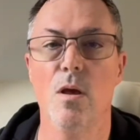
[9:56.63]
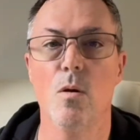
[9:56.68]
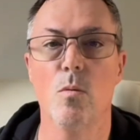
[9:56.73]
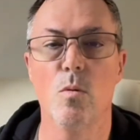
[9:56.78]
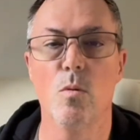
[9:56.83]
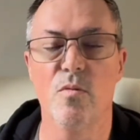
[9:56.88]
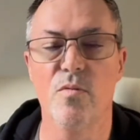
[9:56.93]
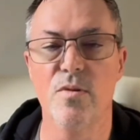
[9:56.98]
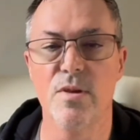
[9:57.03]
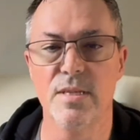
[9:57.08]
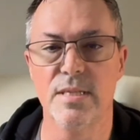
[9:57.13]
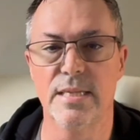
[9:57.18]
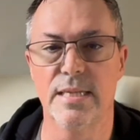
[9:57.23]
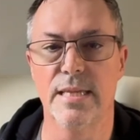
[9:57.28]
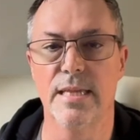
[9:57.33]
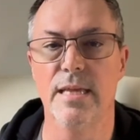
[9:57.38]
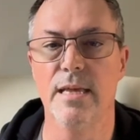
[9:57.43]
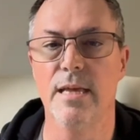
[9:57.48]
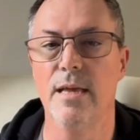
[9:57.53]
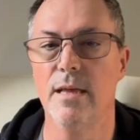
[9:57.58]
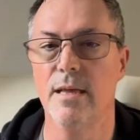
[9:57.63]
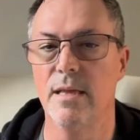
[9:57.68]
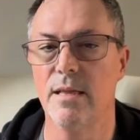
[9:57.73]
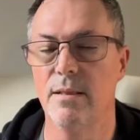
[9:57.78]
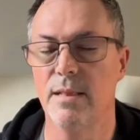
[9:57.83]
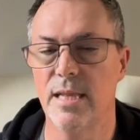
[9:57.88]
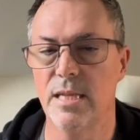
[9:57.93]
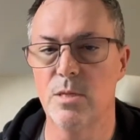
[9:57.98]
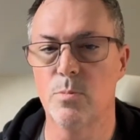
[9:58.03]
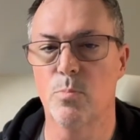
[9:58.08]
Well, firstly,
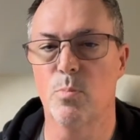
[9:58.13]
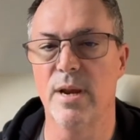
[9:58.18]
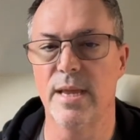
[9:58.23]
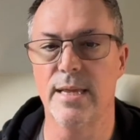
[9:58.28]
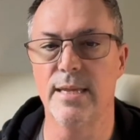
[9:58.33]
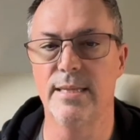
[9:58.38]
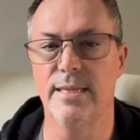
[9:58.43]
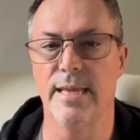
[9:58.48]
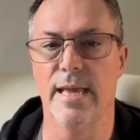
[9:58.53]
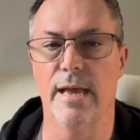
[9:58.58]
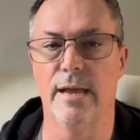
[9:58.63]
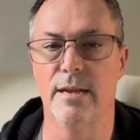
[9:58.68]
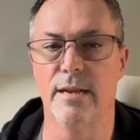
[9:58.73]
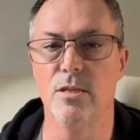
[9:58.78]
let's break it down